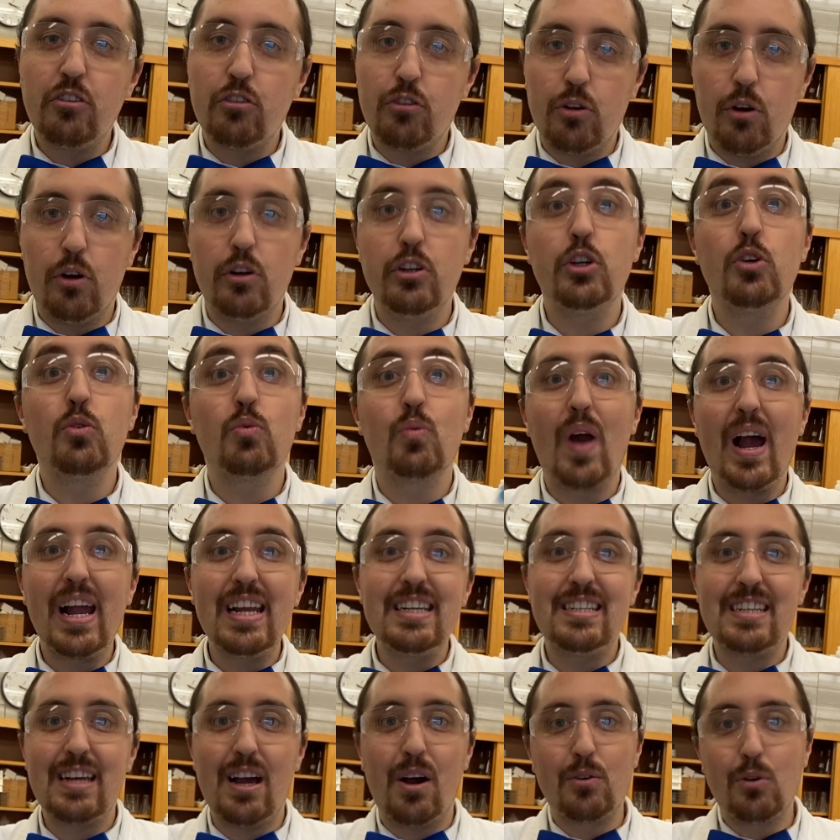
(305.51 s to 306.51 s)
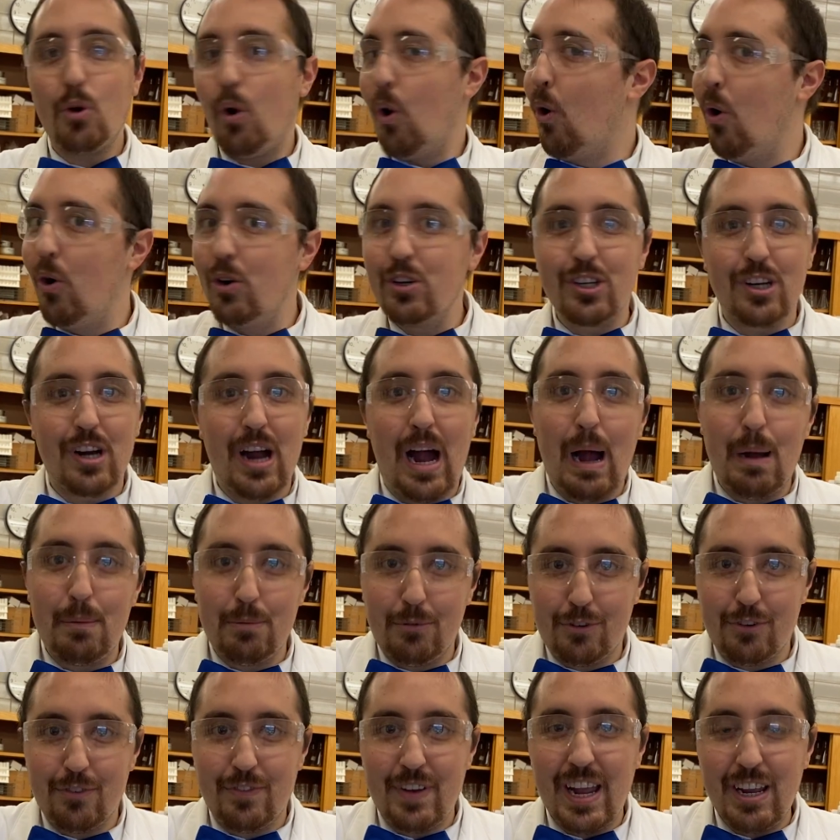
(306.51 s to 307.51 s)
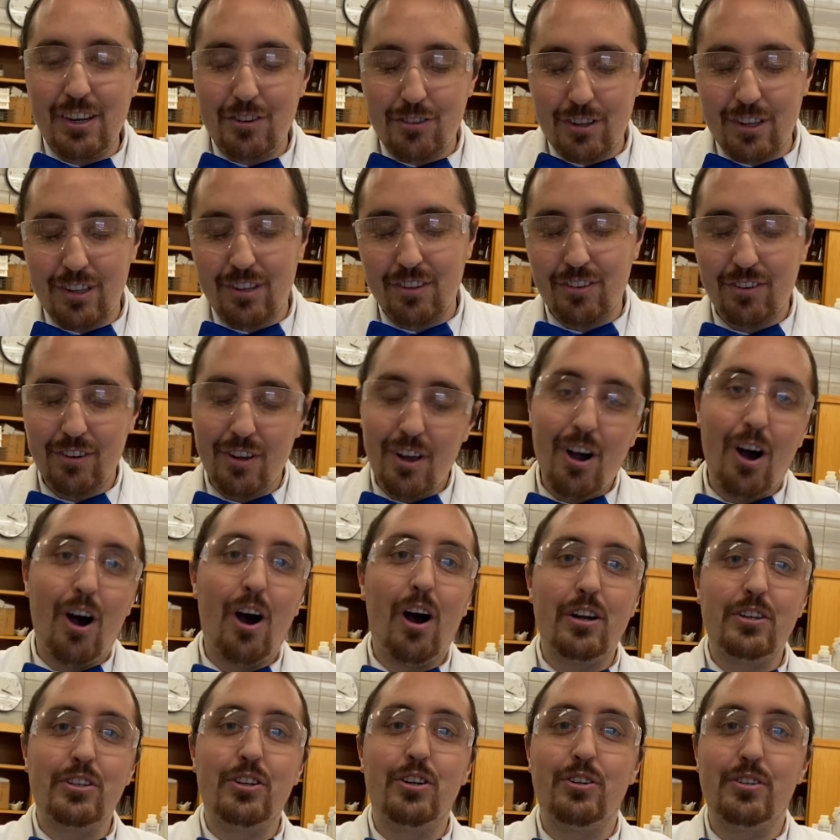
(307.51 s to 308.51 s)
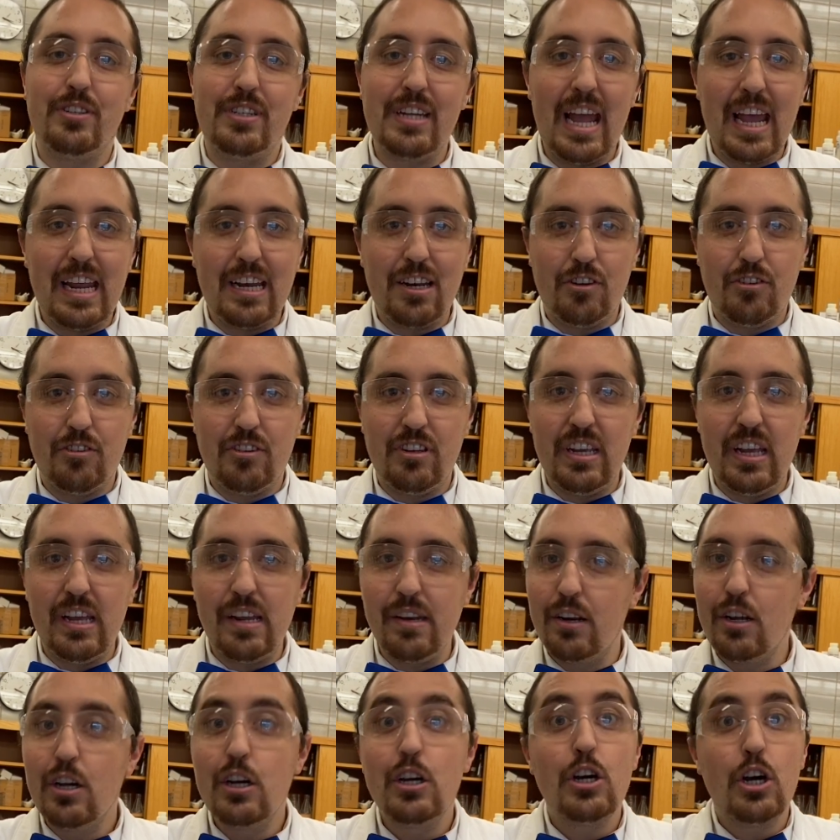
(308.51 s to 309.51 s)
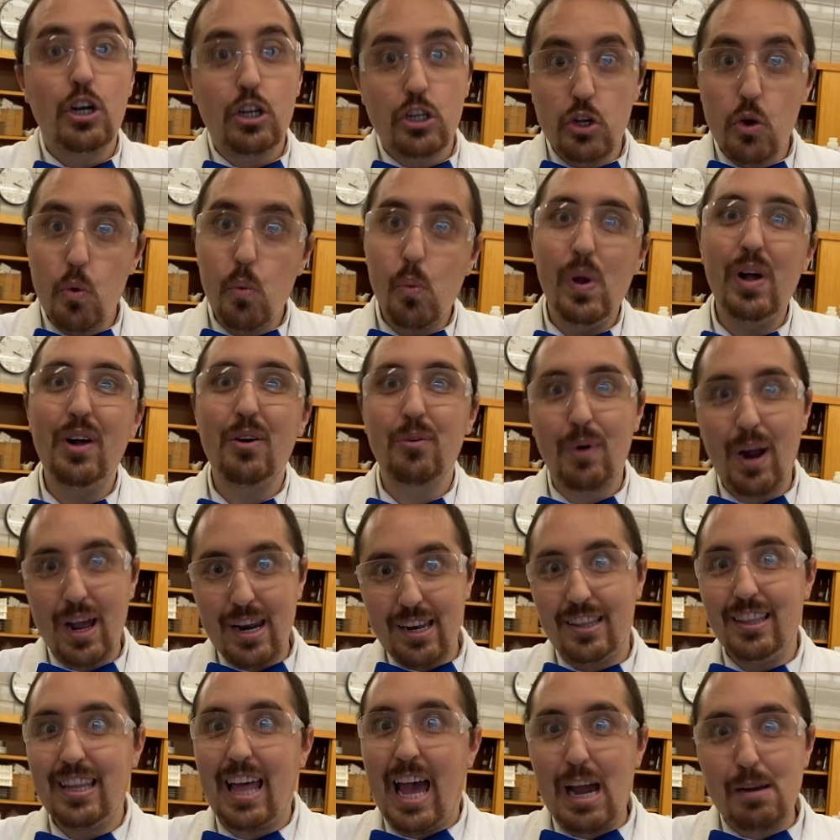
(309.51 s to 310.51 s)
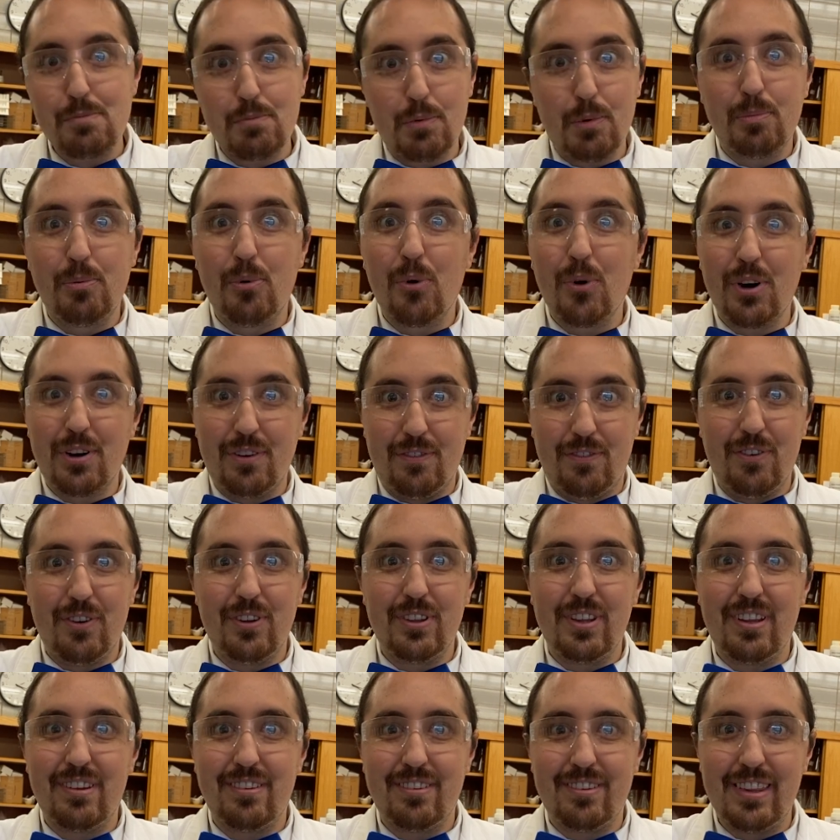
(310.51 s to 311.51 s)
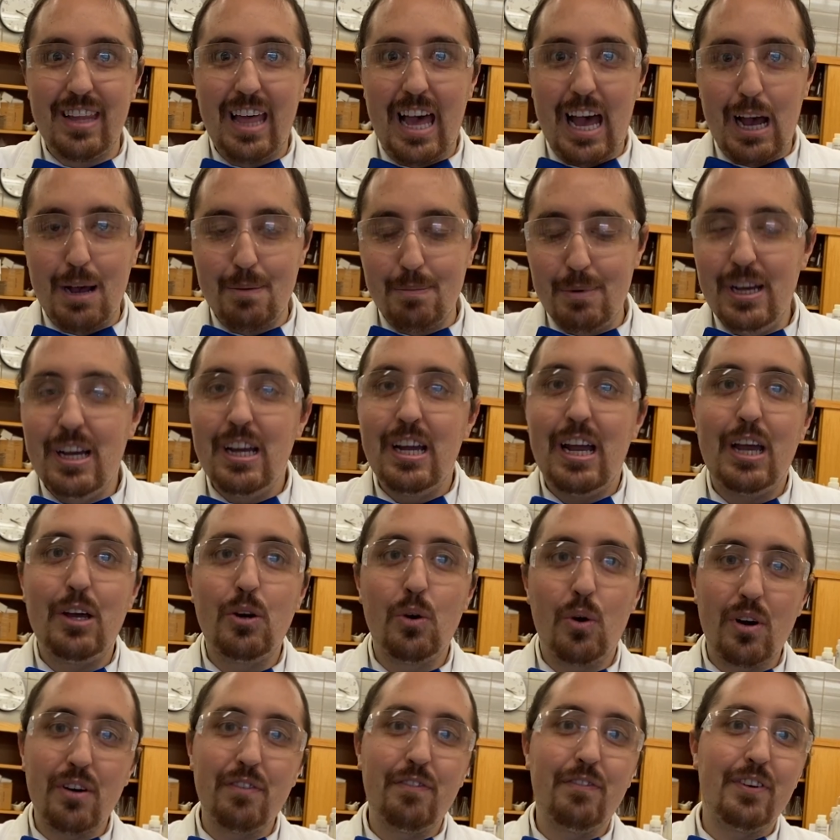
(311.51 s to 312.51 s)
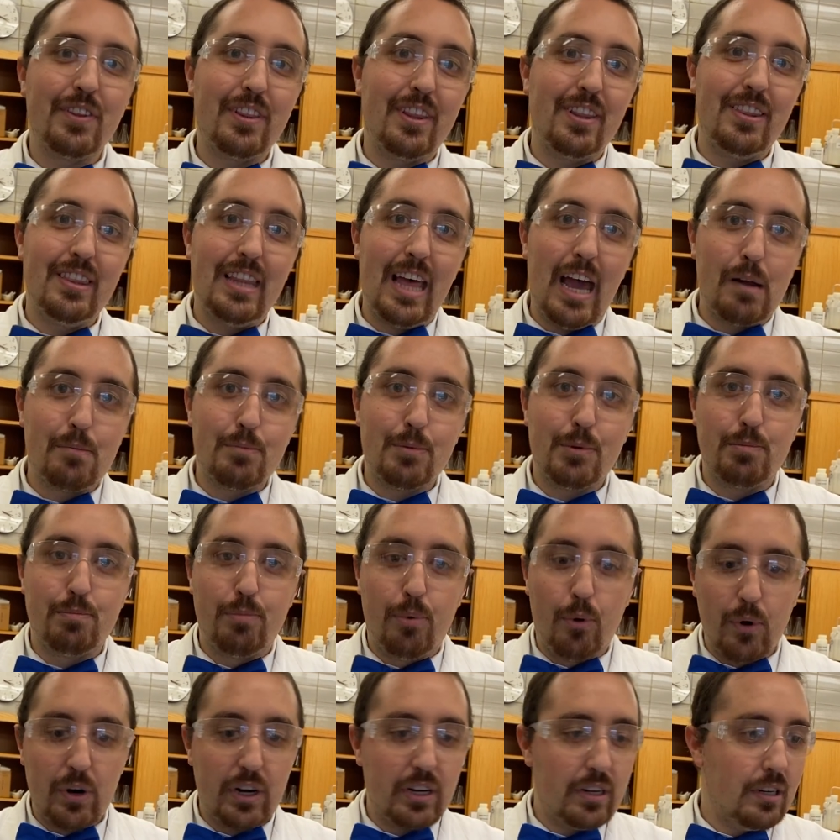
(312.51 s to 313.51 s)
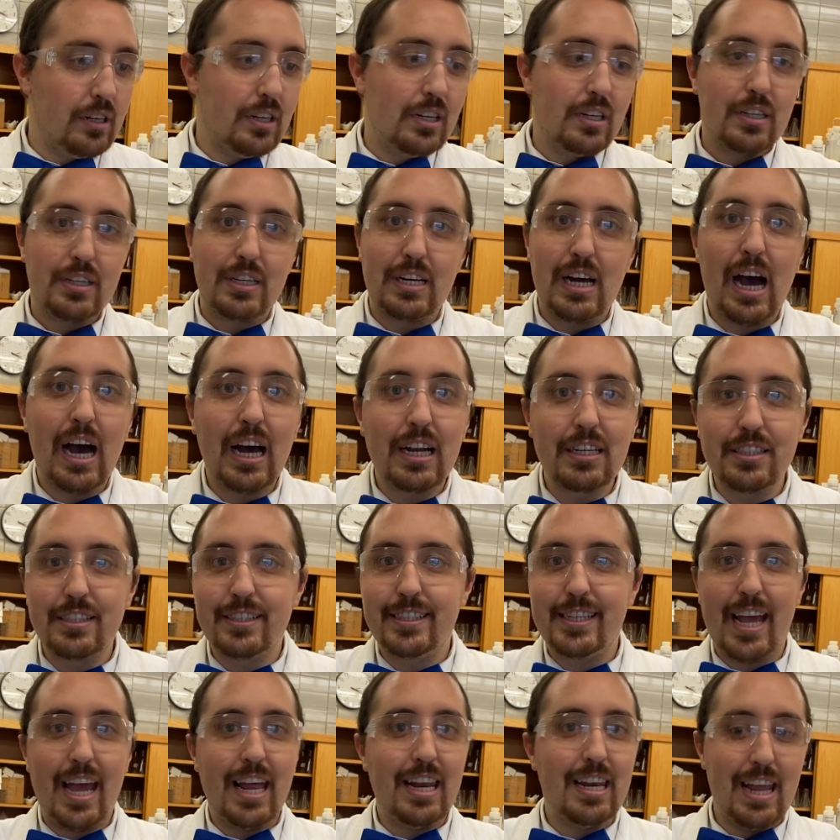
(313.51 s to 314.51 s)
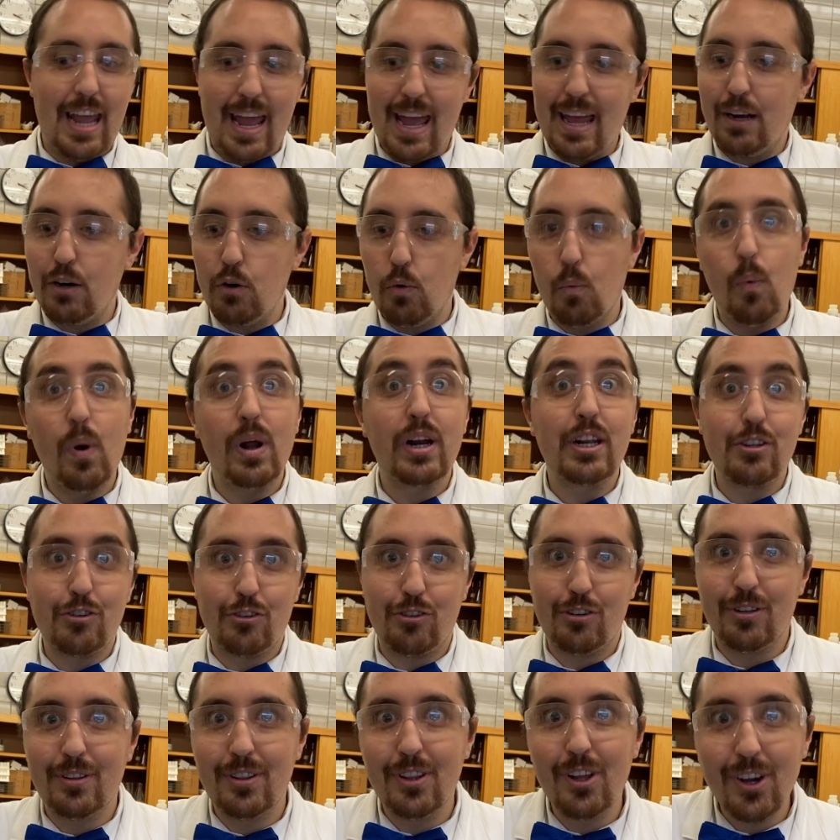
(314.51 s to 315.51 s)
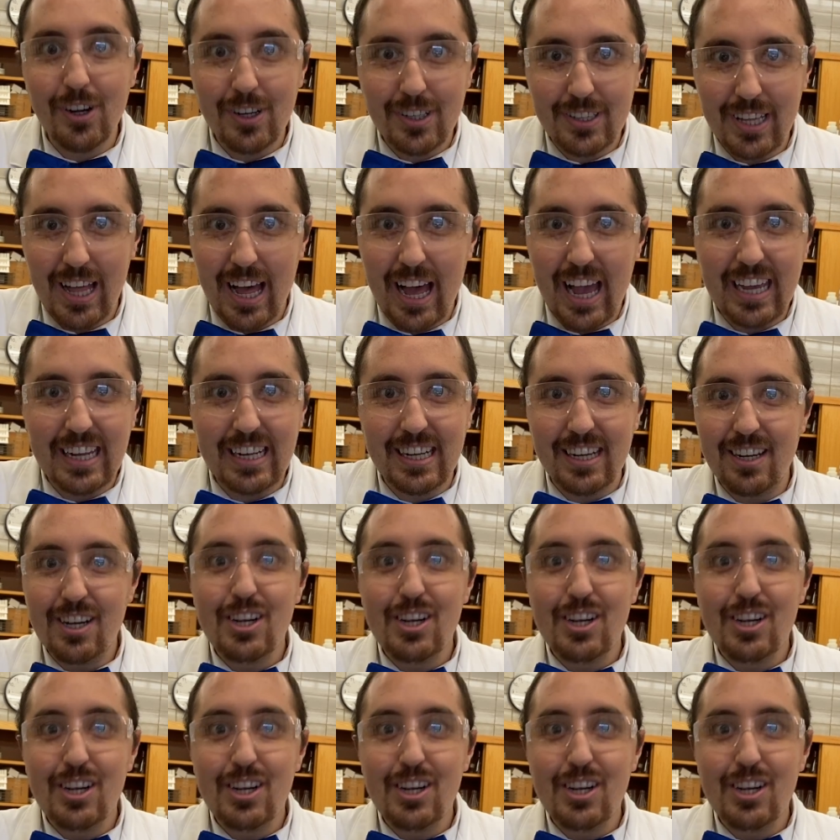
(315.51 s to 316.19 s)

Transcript: sure you write down all your observations on your data sheet. You will write a lab report for this lab. In order for the lab report content and what it should look like,